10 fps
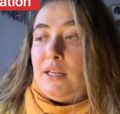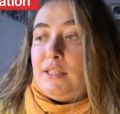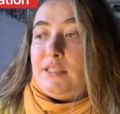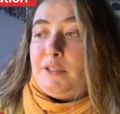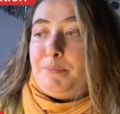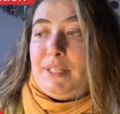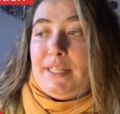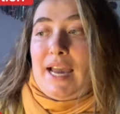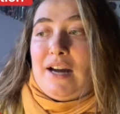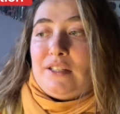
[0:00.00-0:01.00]
just
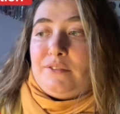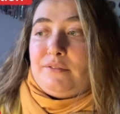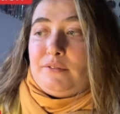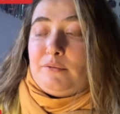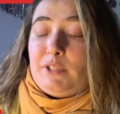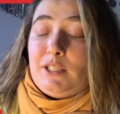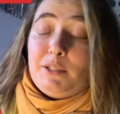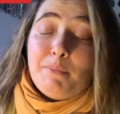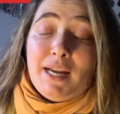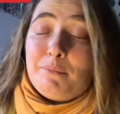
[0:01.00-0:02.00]
being you
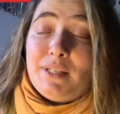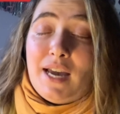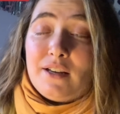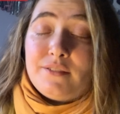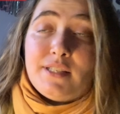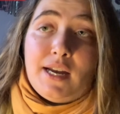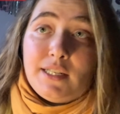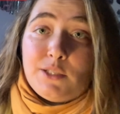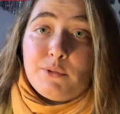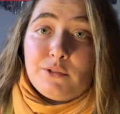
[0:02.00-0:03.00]
might be out of
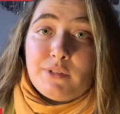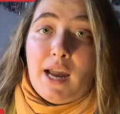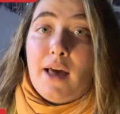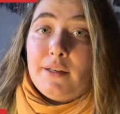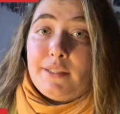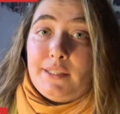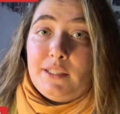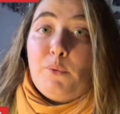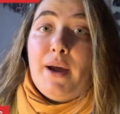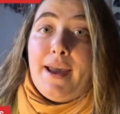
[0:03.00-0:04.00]
touch with reality in
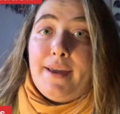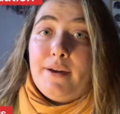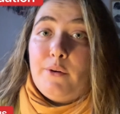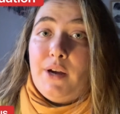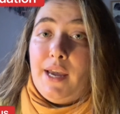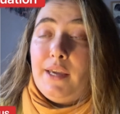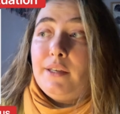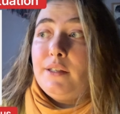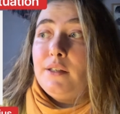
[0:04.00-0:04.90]
a way, okay?